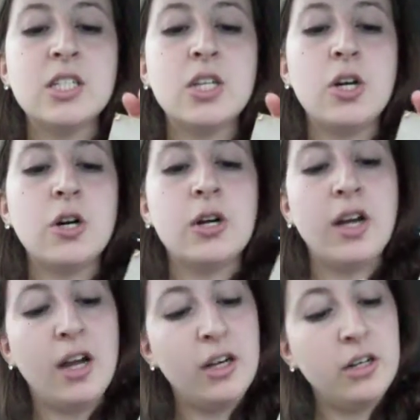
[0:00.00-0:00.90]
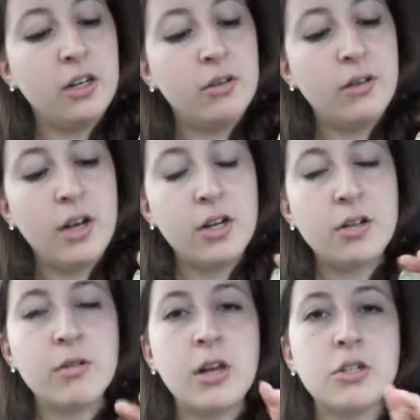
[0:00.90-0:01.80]
so I don't know.
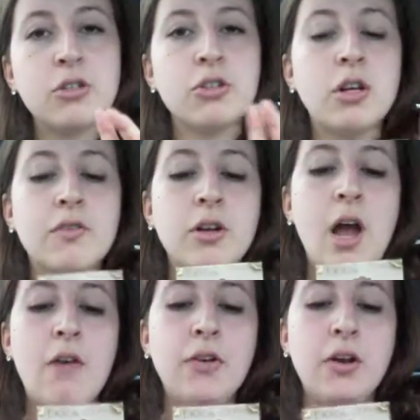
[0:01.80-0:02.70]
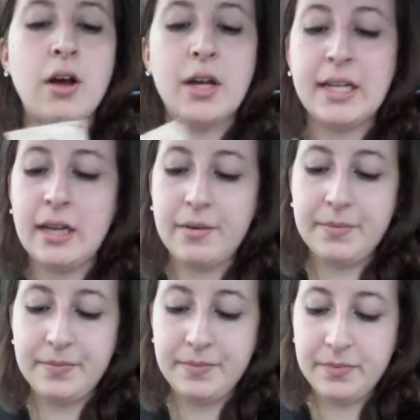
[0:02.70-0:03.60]
I'm not too sure if they're heavy or not yet.
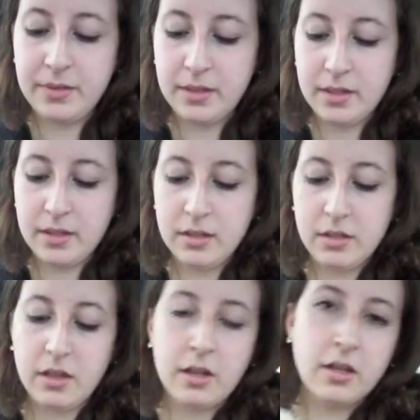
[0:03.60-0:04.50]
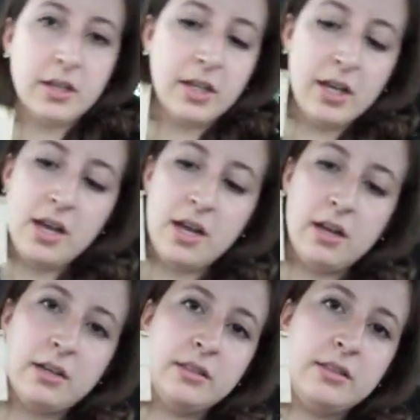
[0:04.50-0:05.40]
Yeah.